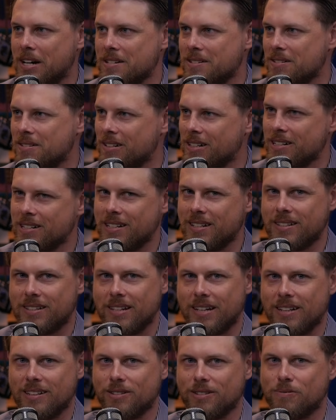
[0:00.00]
Has it done
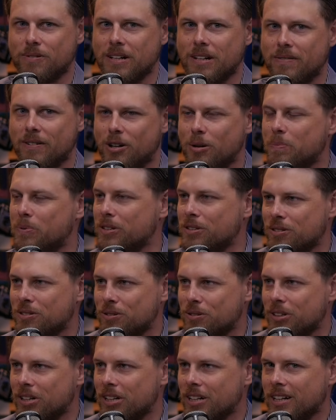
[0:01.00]
anything in the way of helping
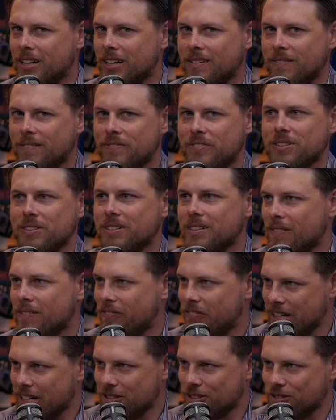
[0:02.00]
you feel the
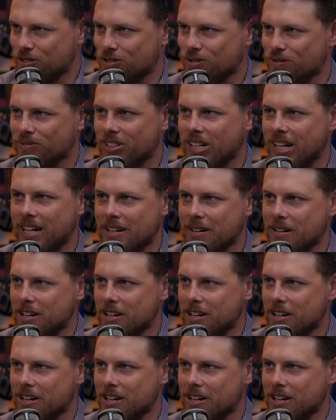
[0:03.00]
affections of God.